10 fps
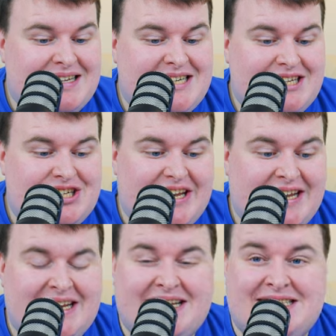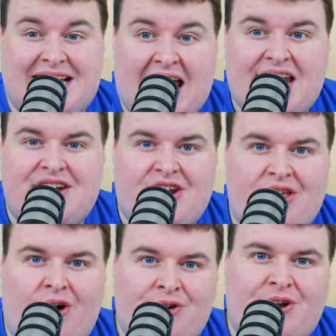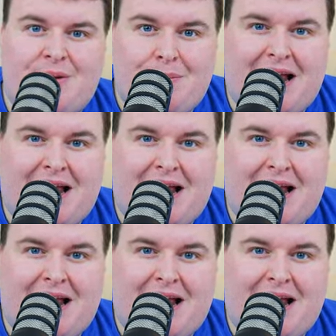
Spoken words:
essentially it is again another online